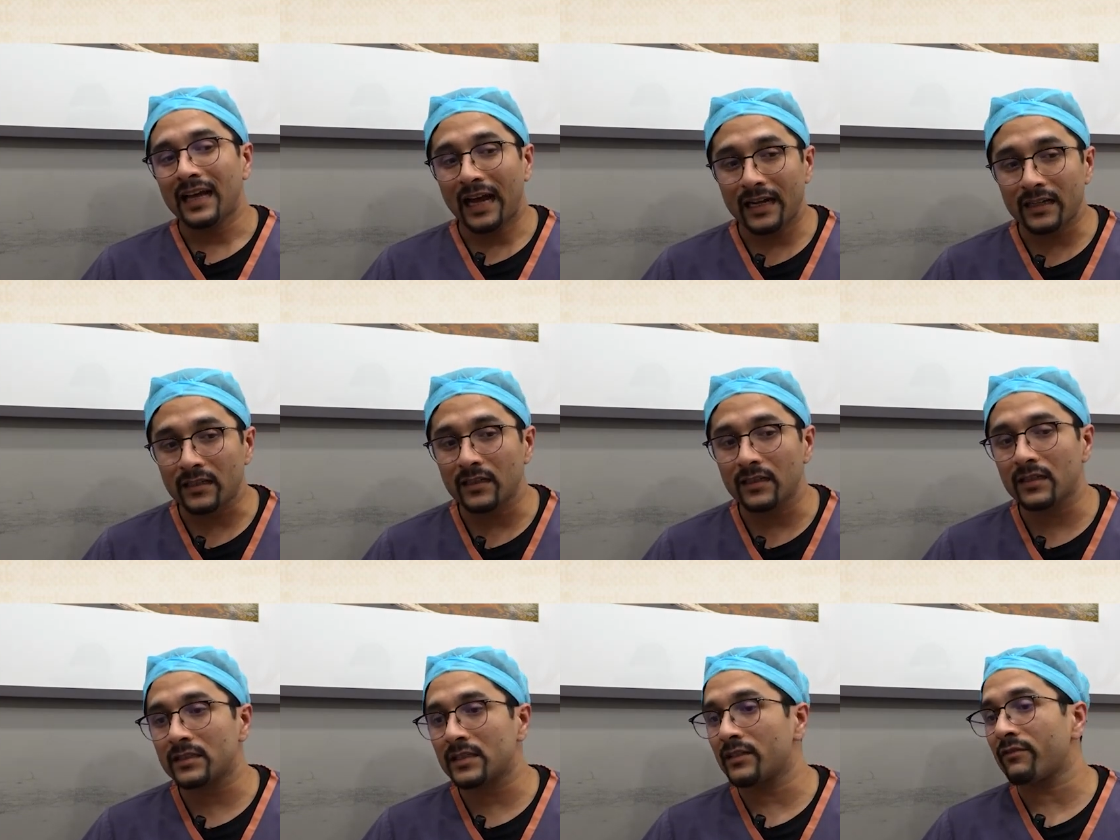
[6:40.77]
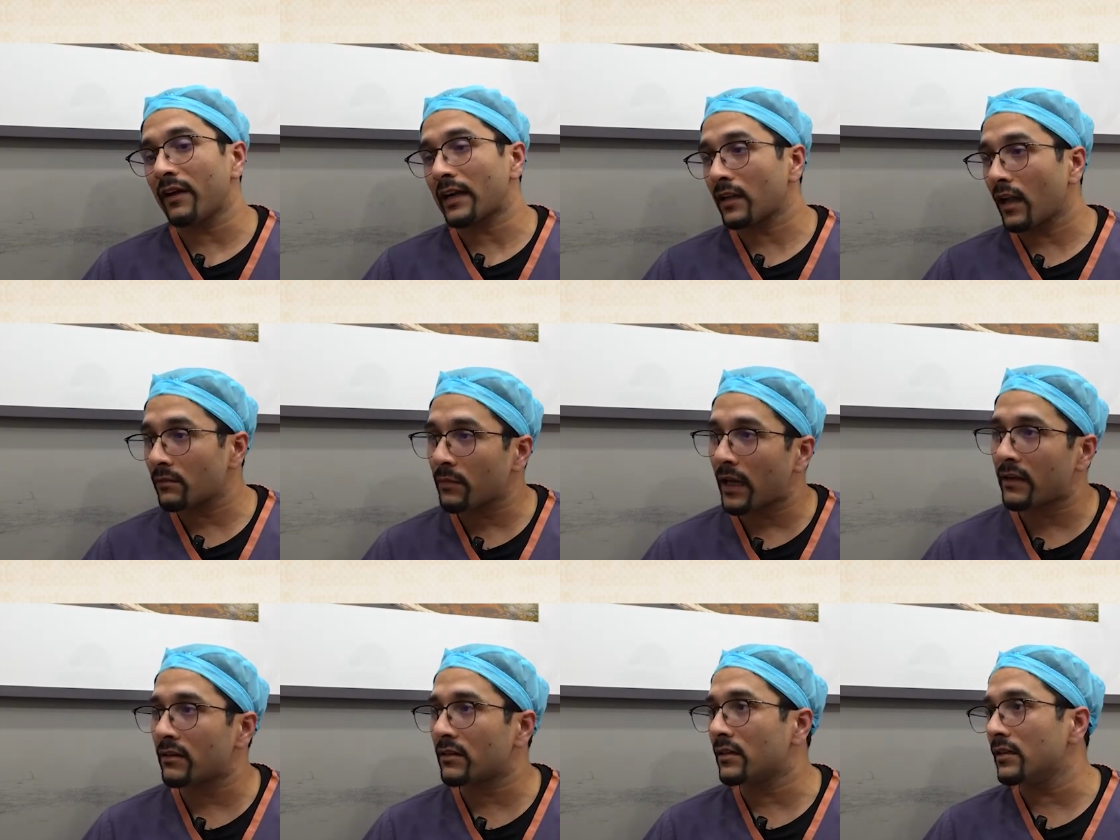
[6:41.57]
and girls, in fact
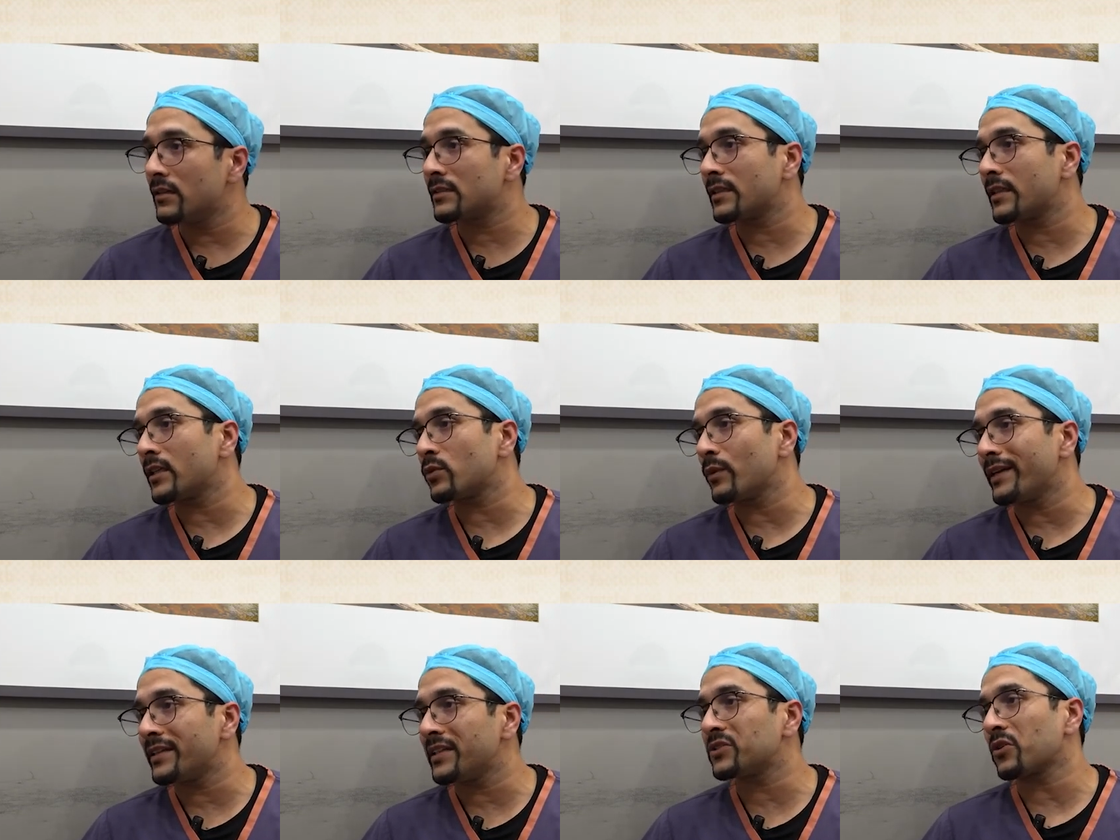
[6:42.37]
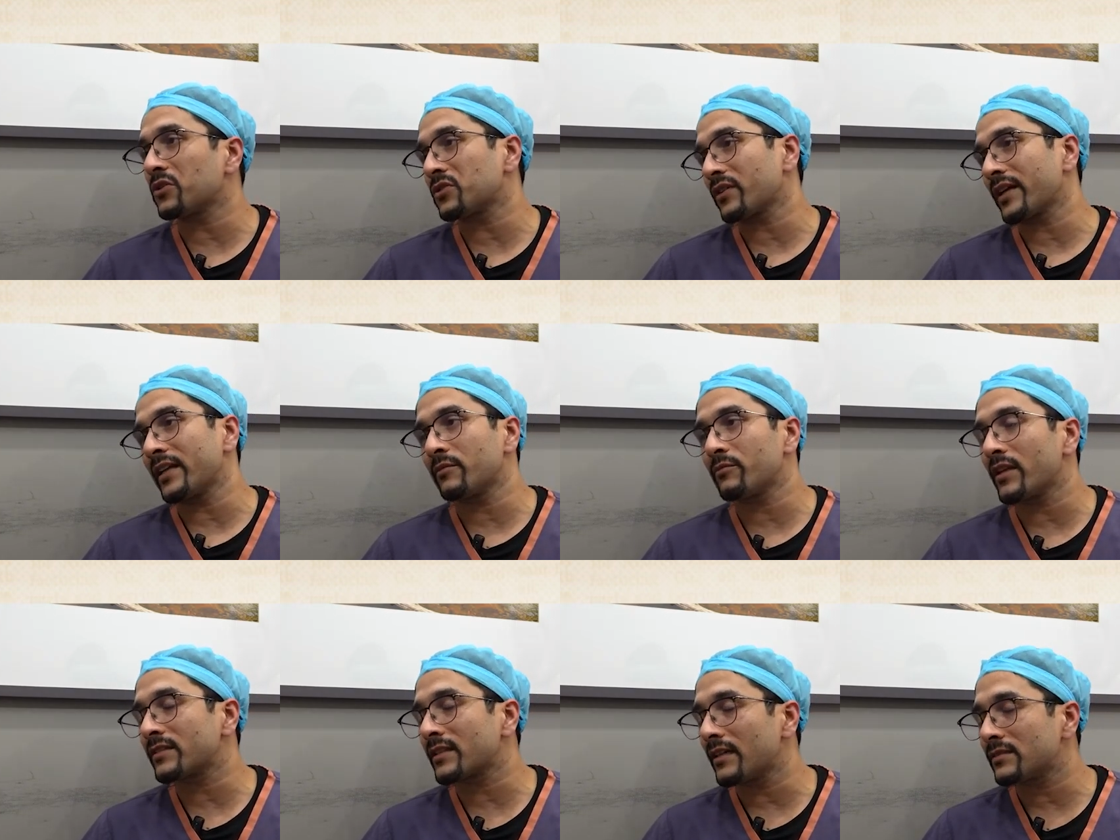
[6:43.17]
unmarried girls in their 20s also getting
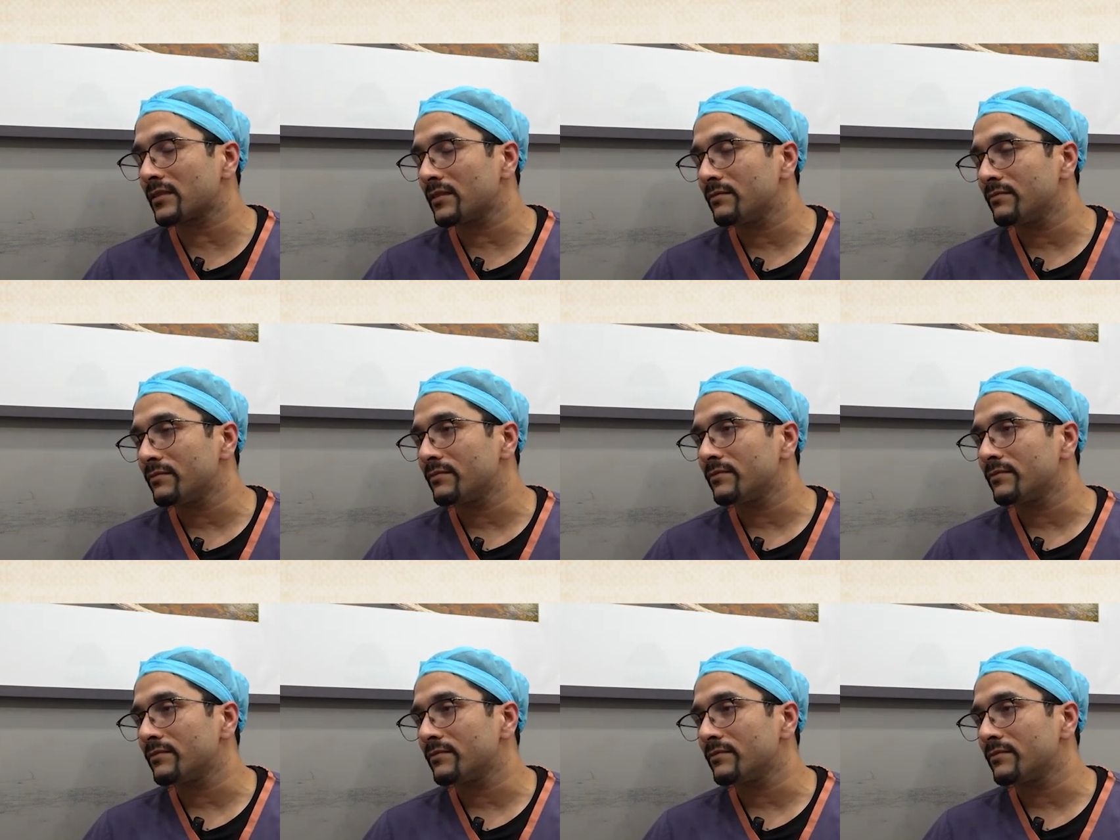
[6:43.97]
breast cancer.